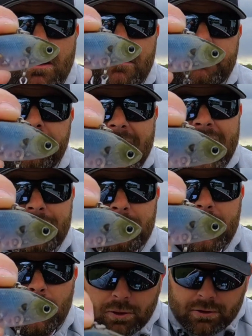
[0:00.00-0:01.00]
for that
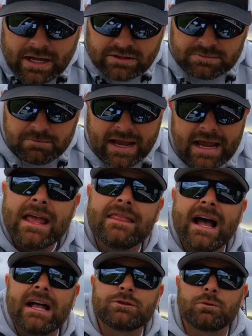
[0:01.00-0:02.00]
3/4 ounce bait, and
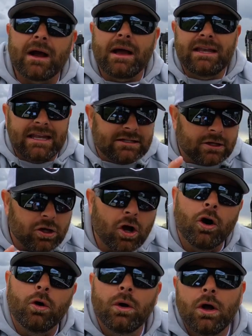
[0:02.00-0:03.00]
that's where I need to
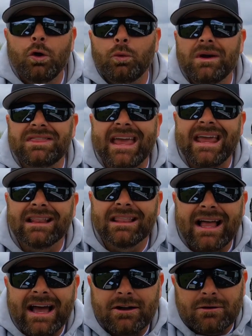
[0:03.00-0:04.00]
go with a
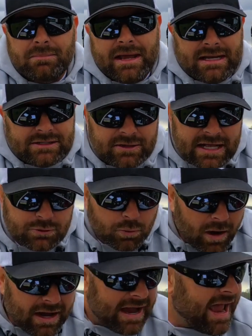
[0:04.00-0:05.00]
lighter bait. So that's
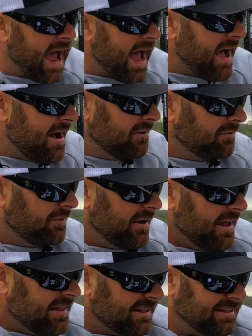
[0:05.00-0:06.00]
why I have
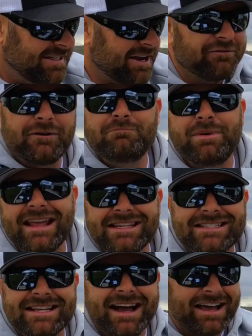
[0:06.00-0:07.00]
the different baits
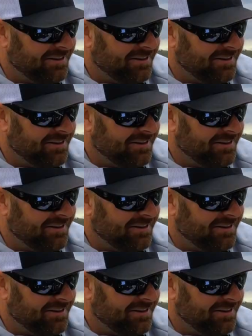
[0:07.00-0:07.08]
tied